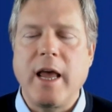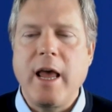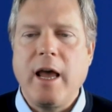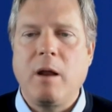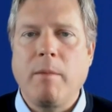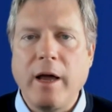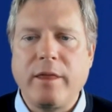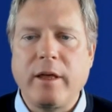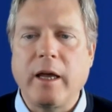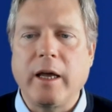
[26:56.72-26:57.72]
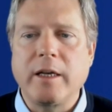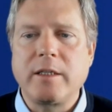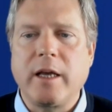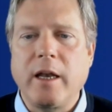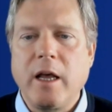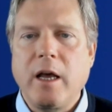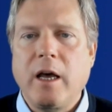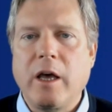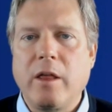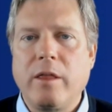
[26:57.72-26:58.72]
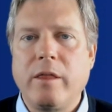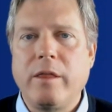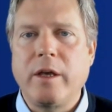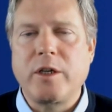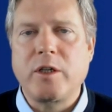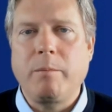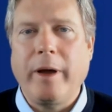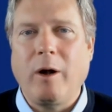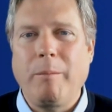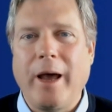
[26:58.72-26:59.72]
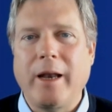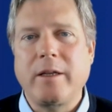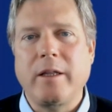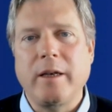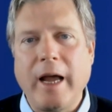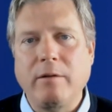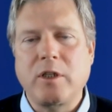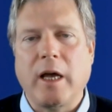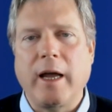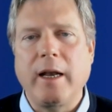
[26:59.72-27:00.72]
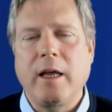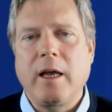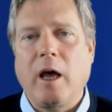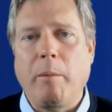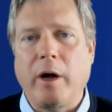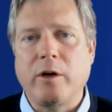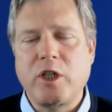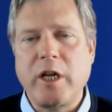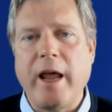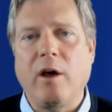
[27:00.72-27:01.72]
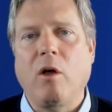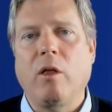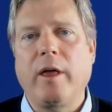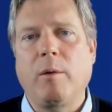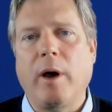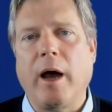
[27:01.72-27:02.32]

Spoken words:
And my thinking is that this is a better bet to the downside, a better sale than a buy.